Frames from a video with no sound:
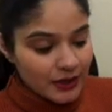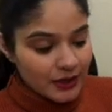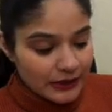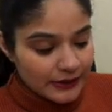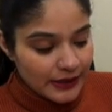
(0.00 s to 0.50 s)

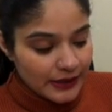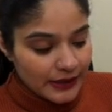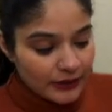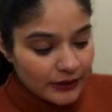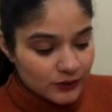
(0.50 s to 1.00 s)
Now let's
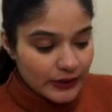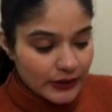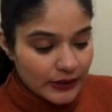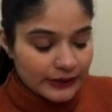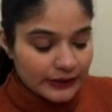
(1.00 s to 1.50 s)
look at this
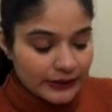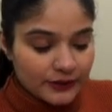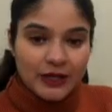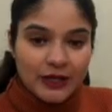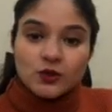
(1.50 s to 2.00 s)
one. Now
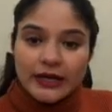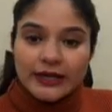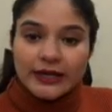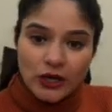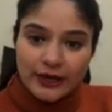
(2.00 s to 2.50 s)
you guys
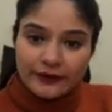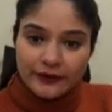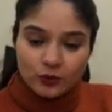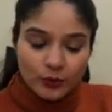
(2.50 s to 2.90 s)
try this one.